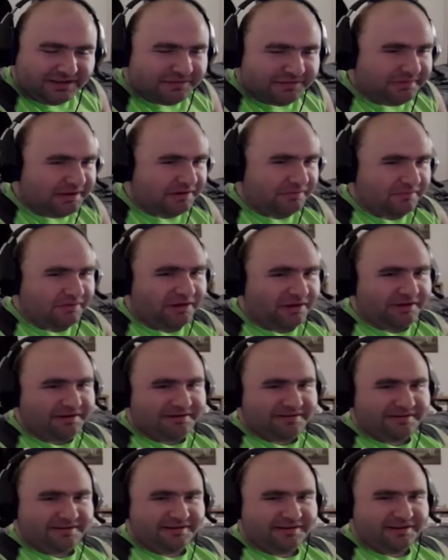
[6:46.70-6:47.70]
You better
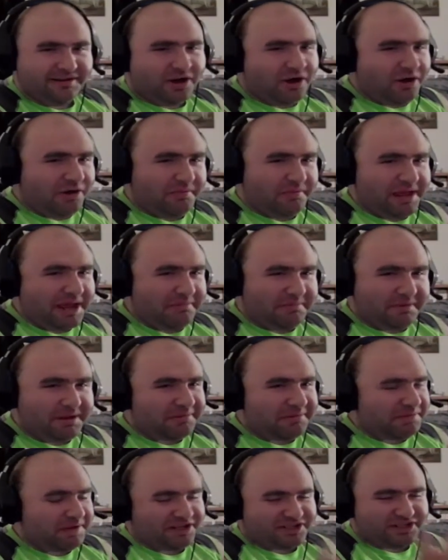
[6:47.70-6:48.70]
run! Oh, they had
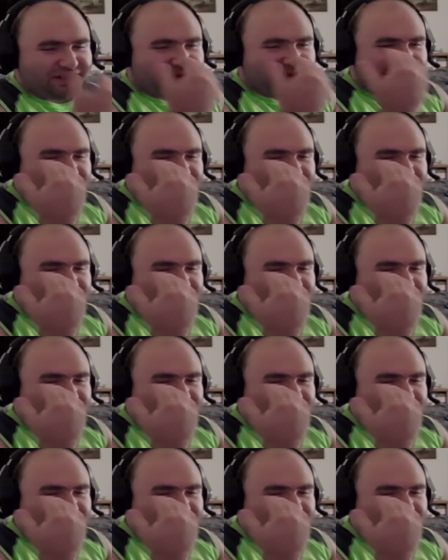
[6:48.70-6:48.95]
big bitch on